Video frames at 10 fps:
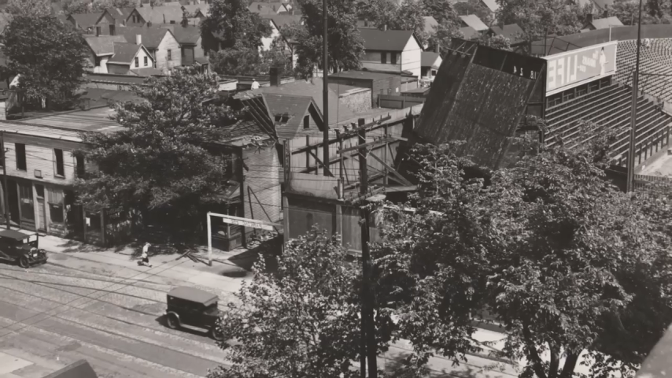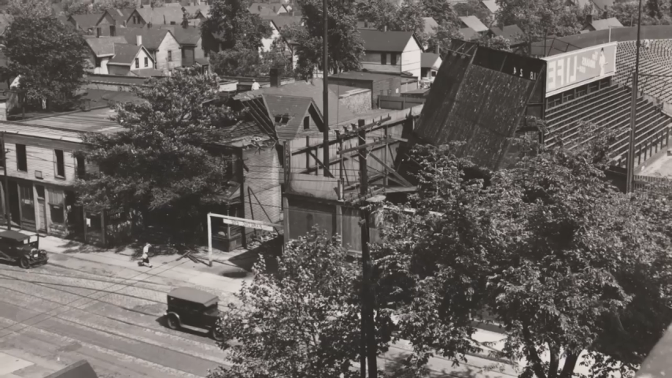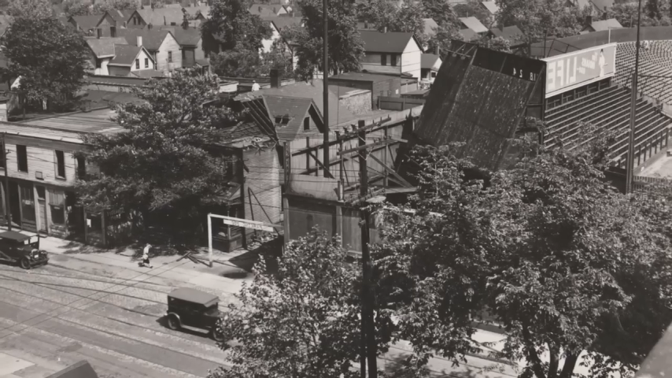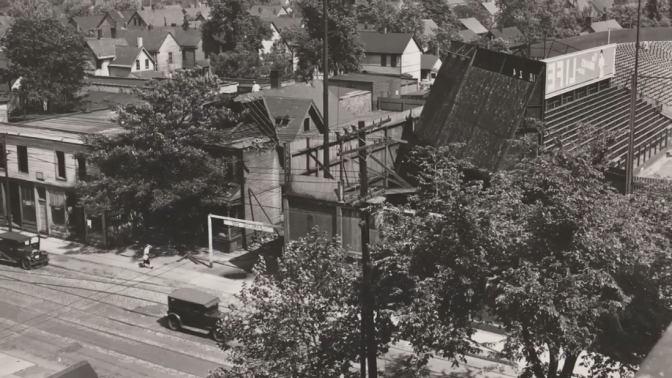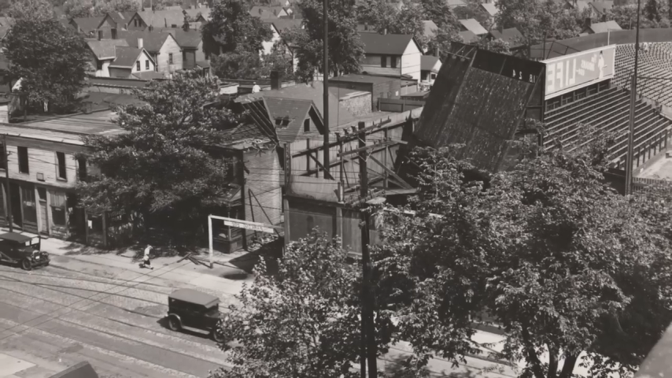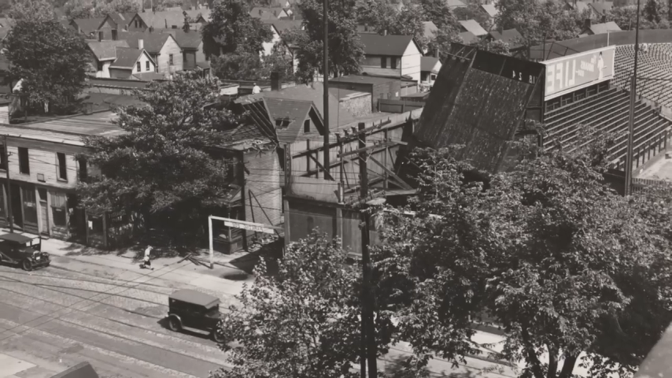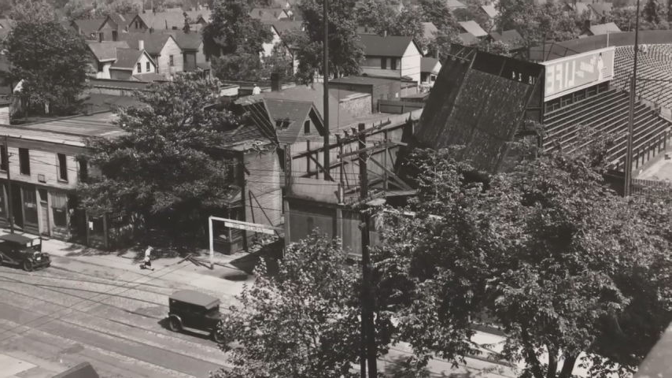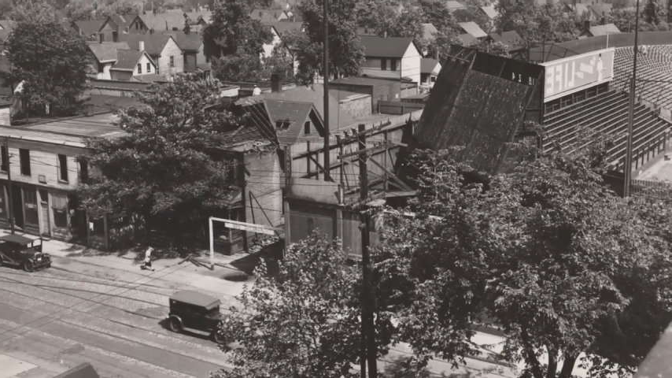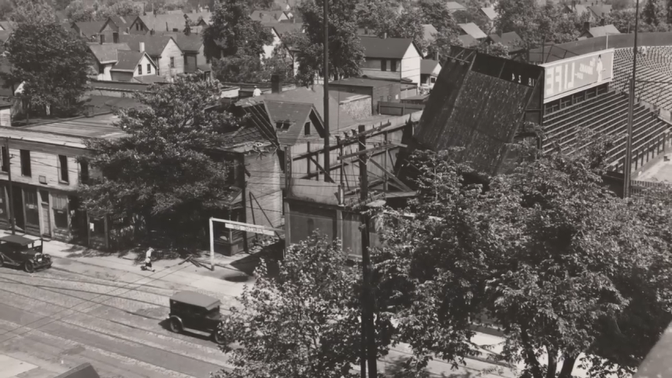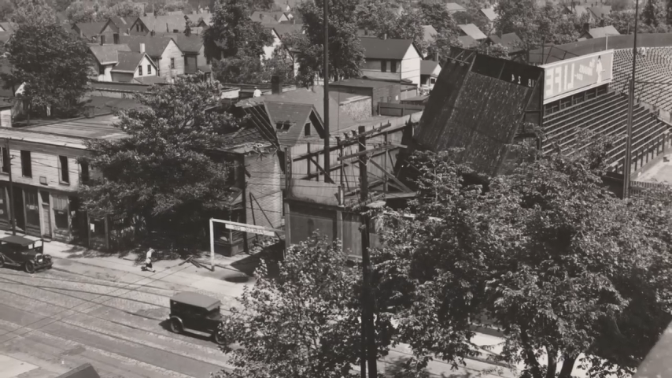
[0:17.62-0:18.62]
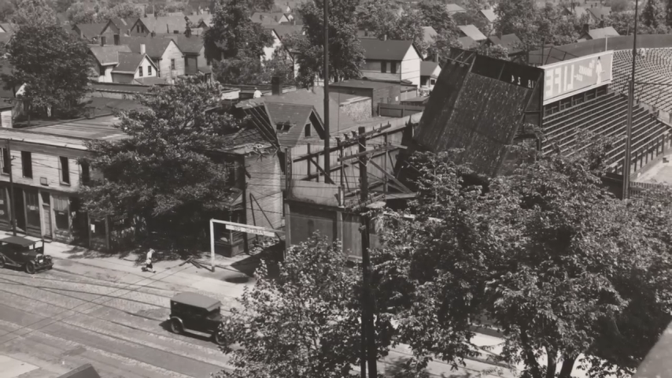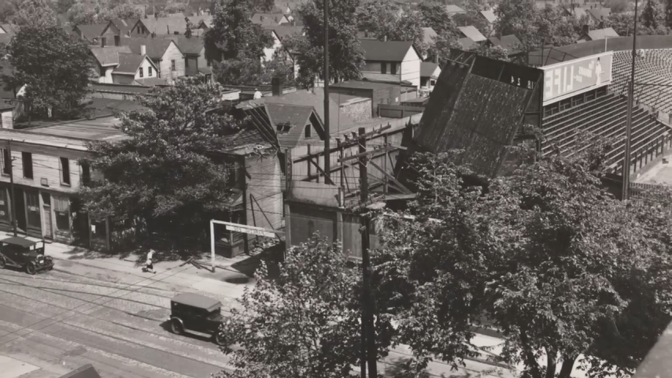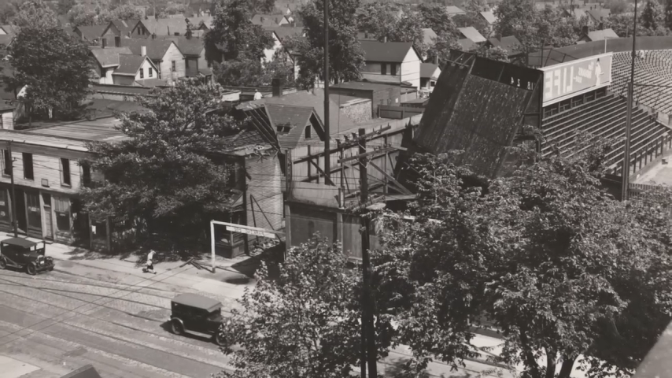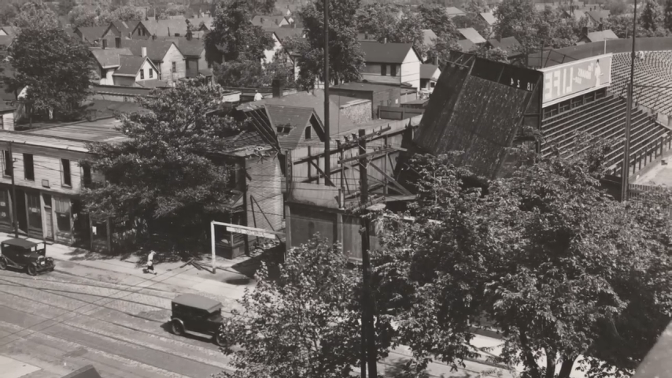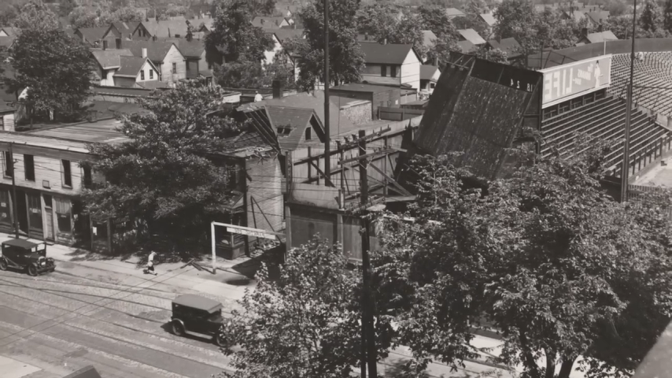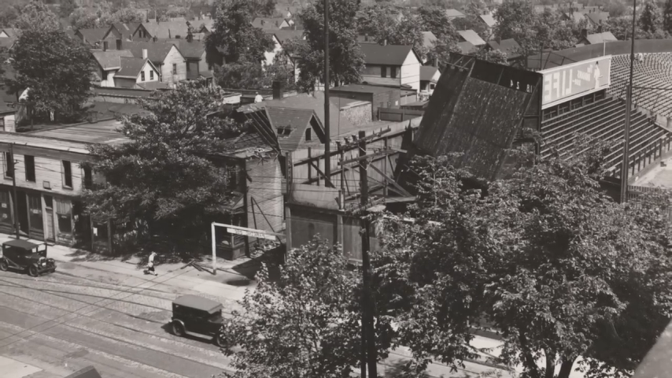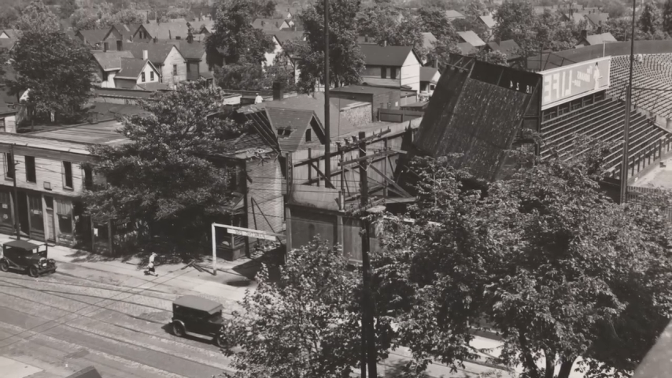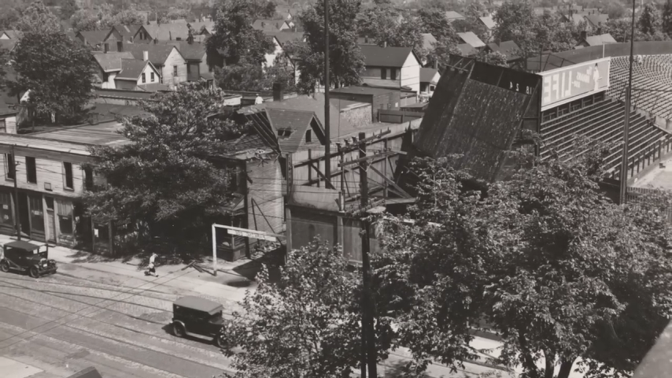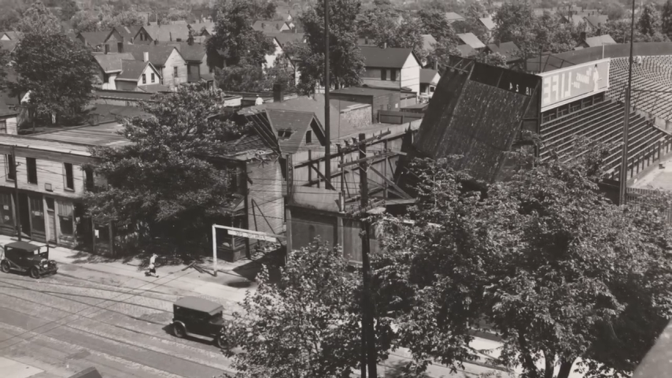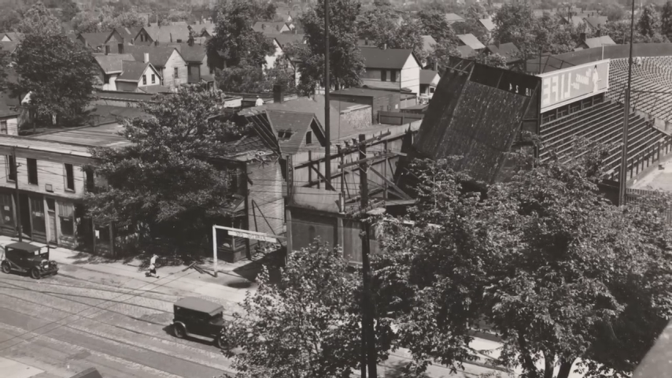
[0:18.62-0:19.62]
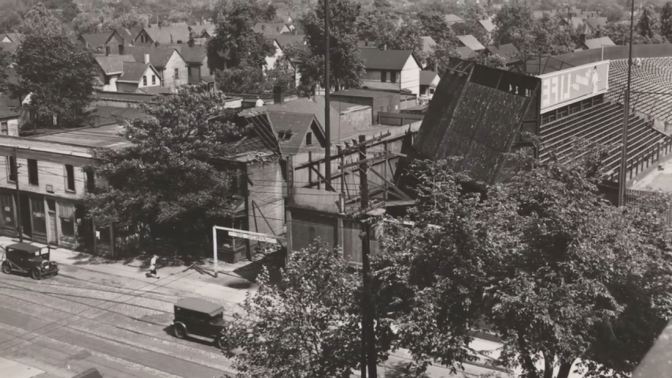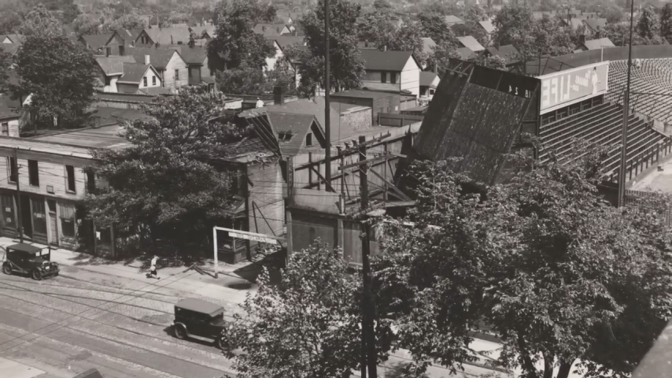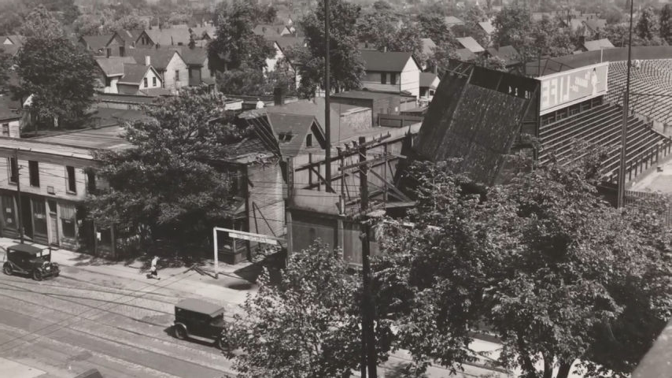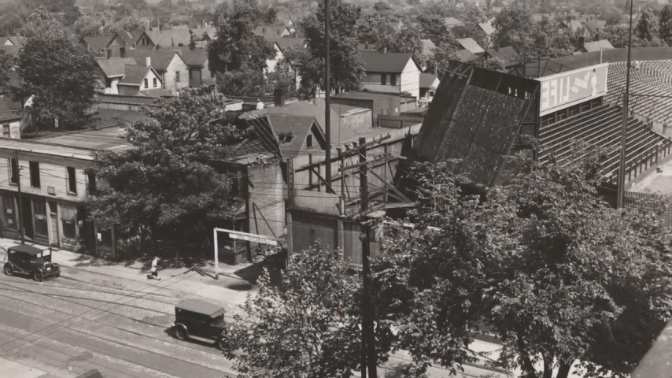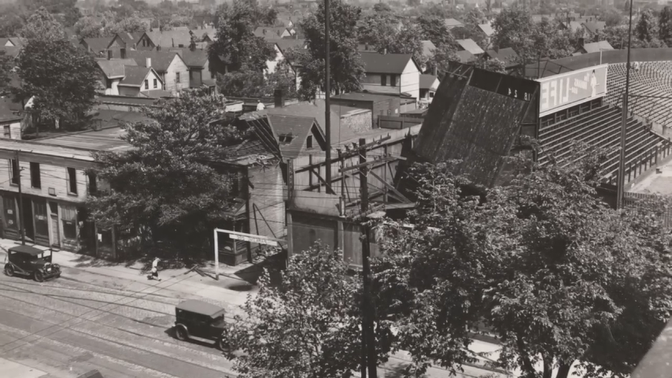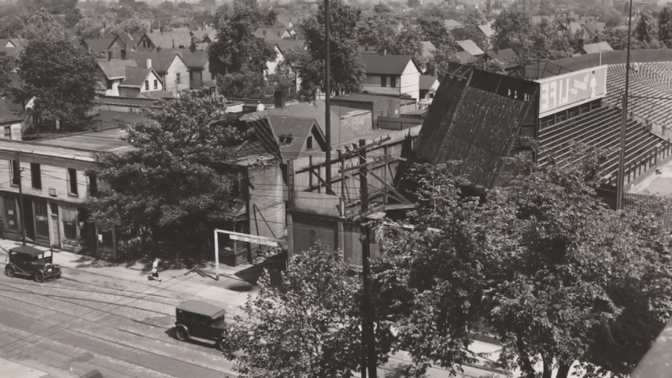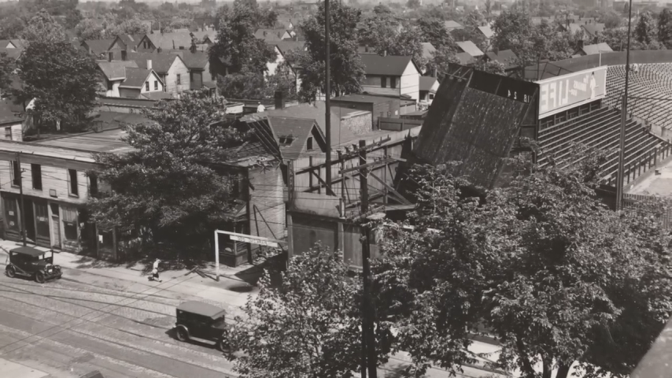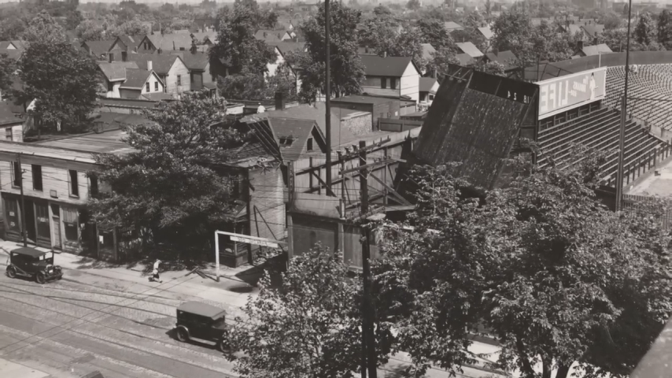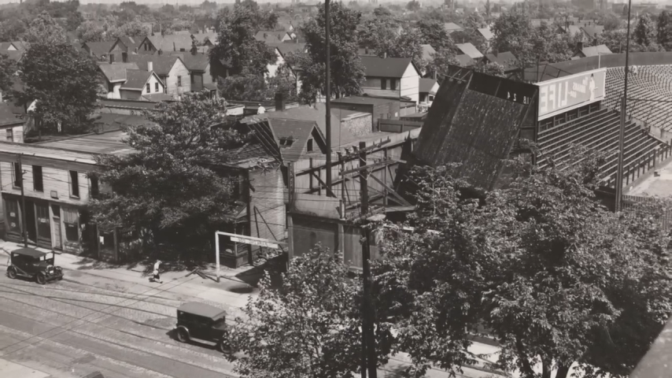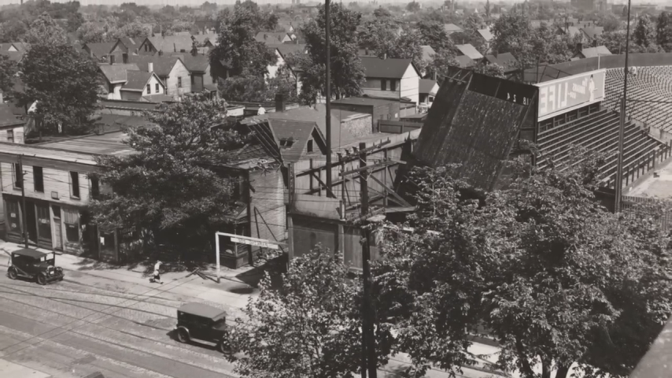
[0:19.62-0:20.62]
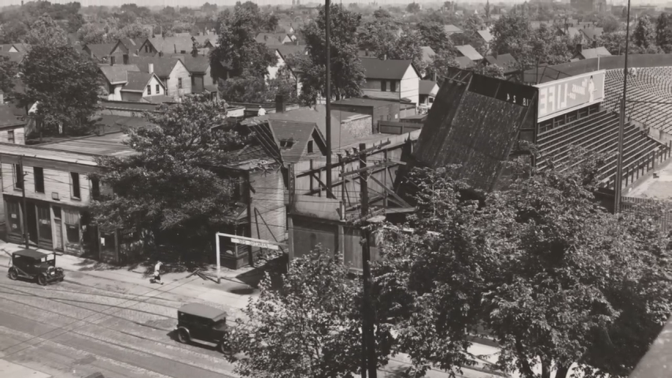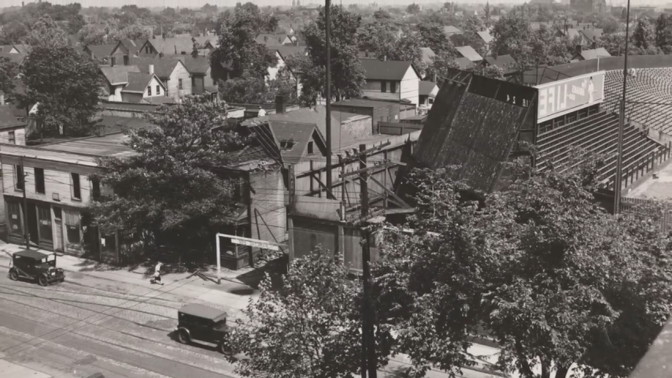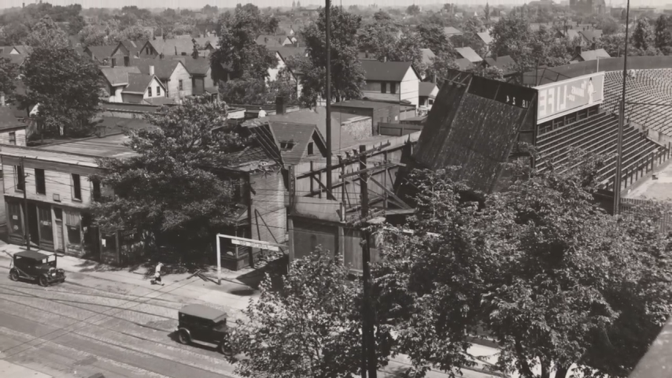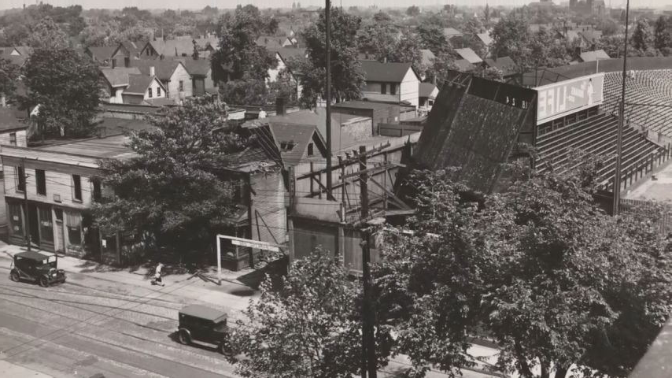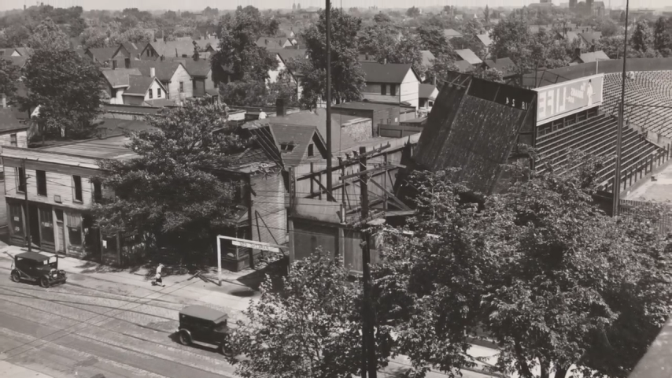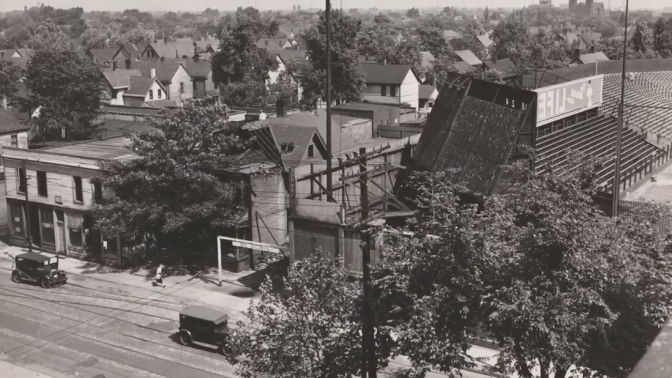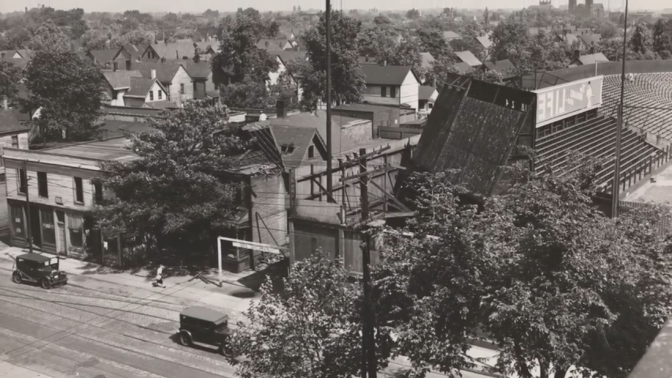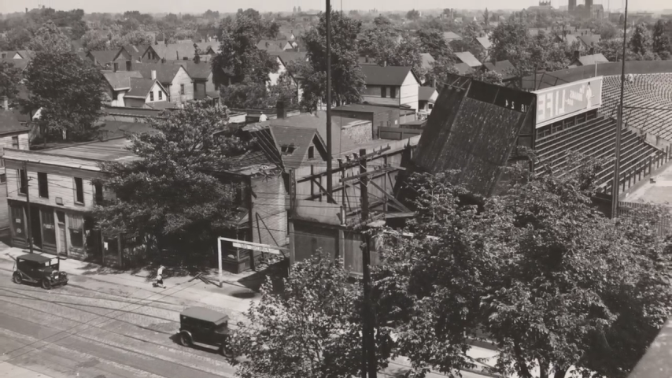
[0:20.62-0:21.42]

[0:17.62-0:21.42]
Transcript: (no speaker visible)